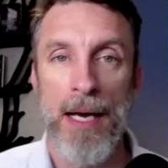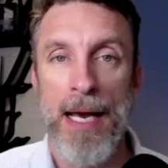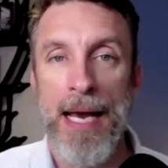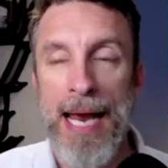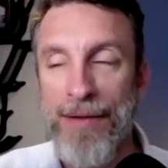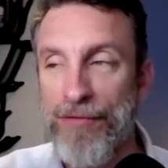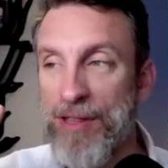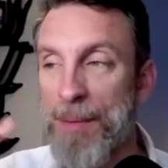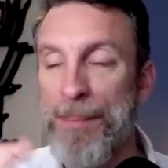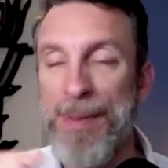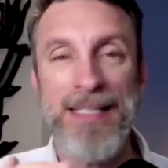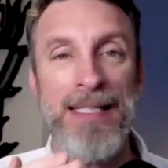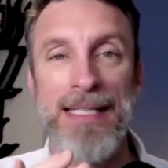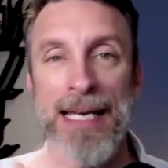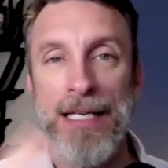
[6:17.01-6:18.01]
If the
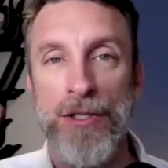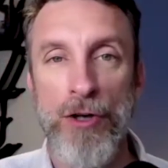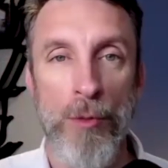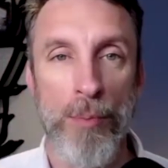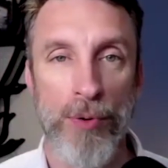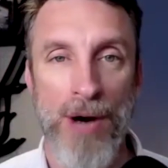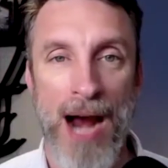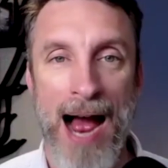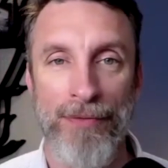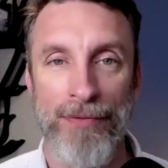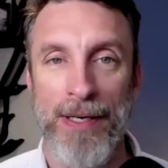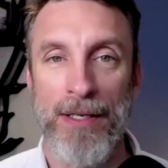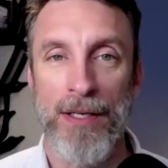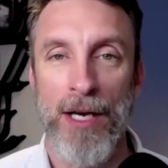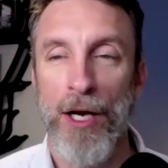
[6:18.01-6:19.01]
business has no
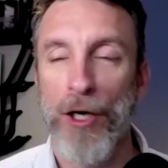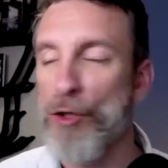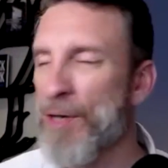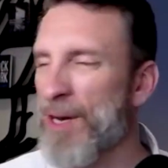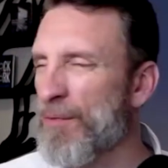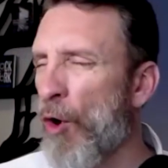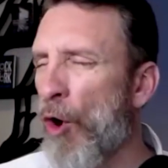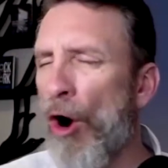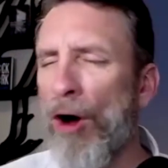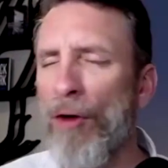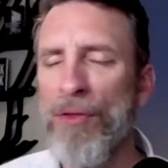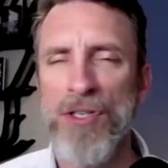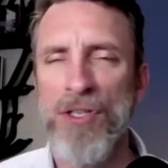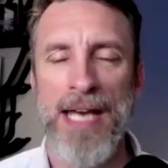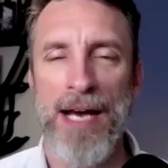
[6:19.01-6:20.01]
profit, you can have all
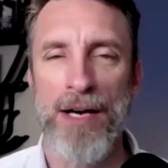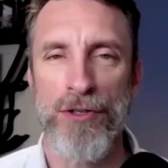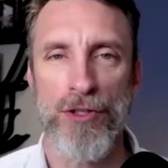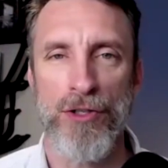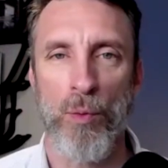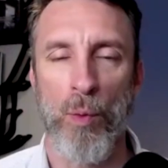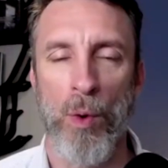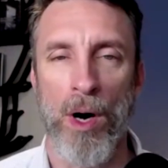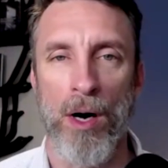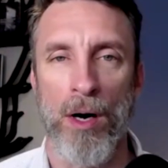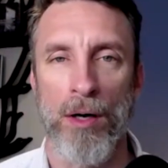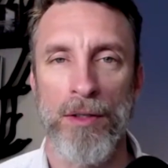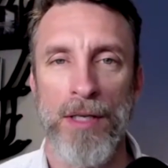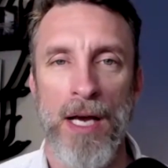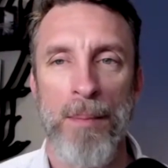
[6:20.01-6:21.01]
the sales in the
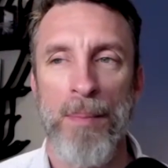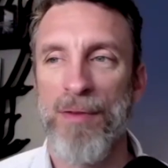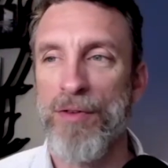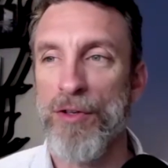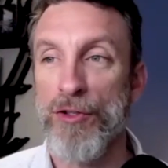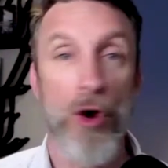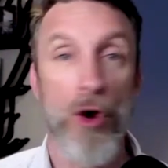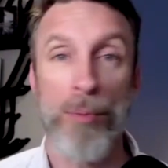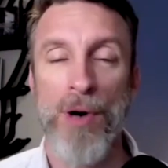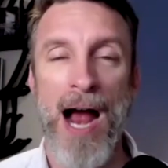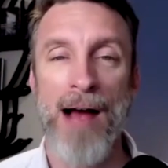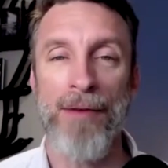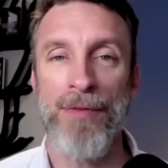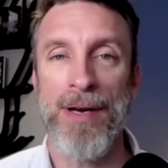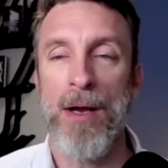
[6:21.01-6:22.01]
world, but if there's no
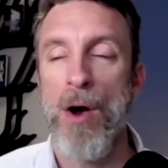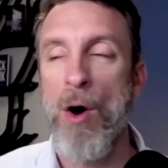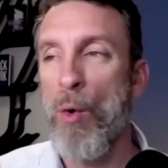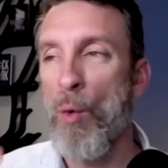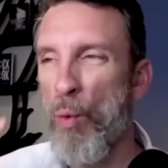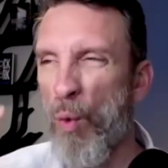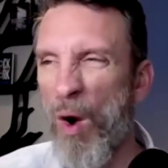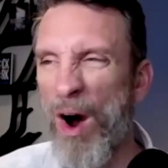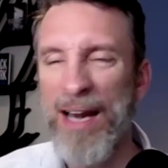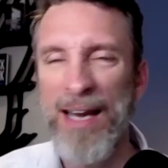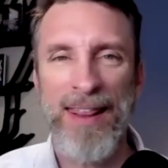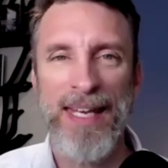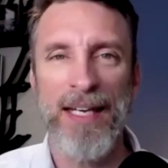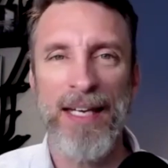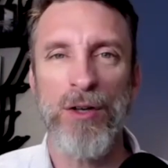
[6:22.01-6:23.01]
profit, one
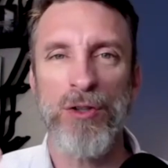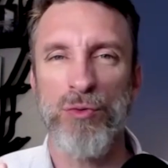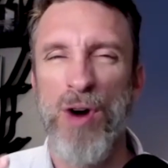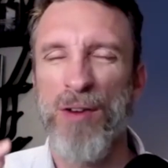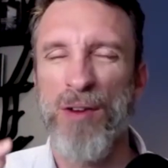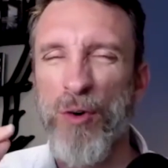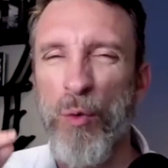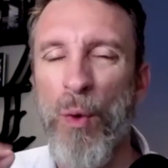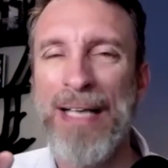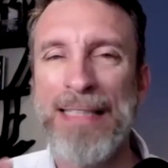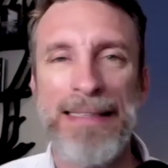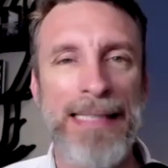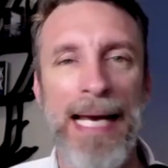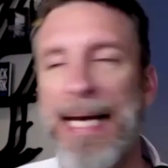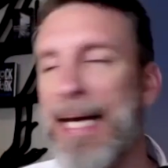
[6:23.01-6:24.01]
thing goes wrong for one
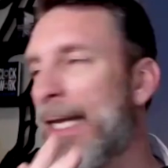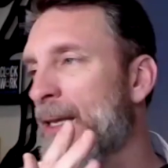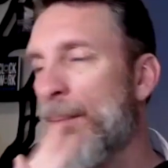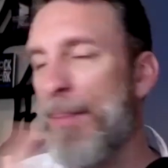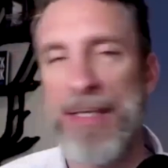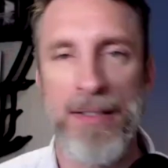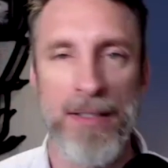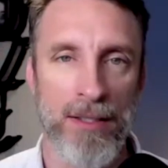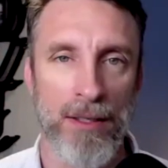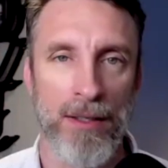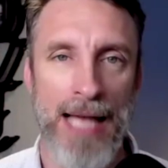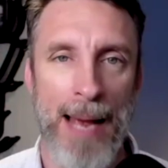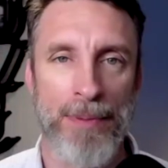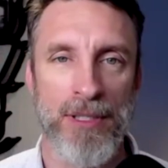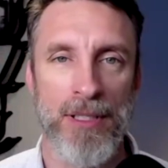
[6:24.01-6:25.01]
second and the business
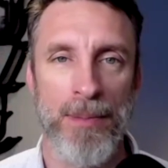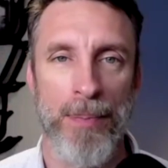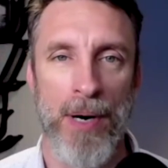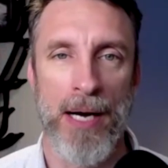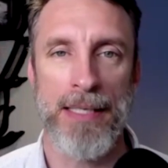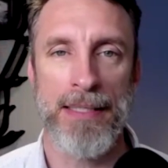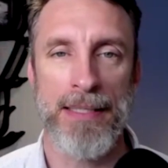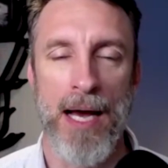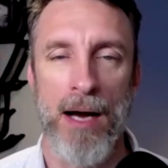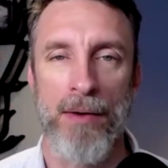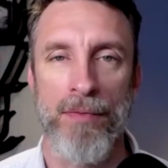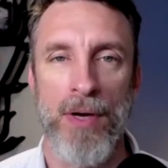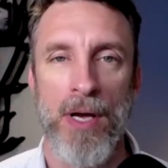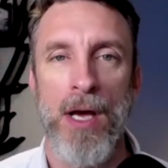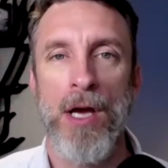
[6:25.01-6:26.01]
collapses upon itself.
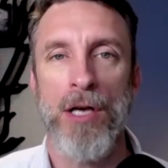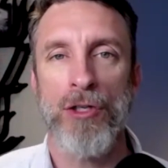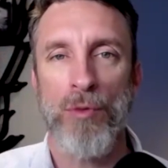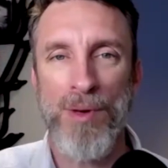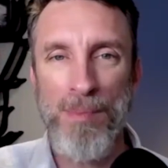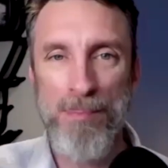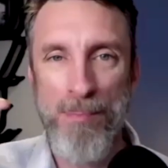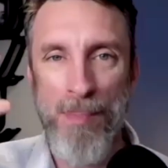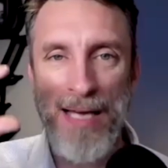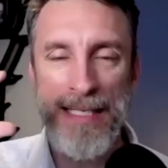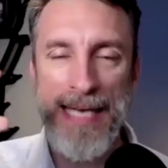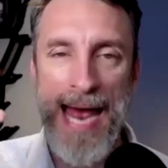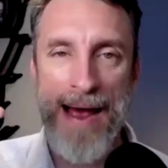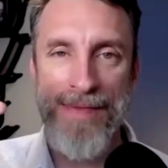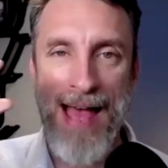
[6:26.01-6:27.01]
So we must
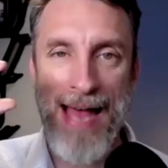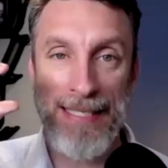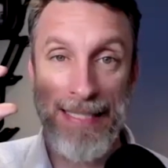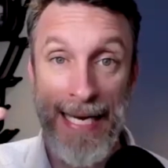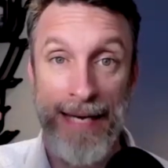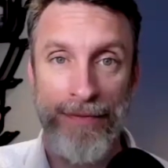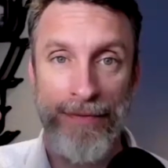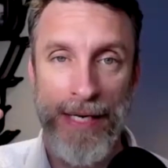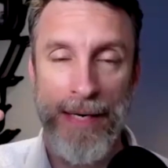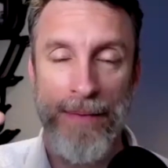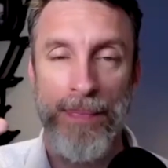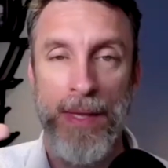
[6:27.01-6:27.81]
have that safety.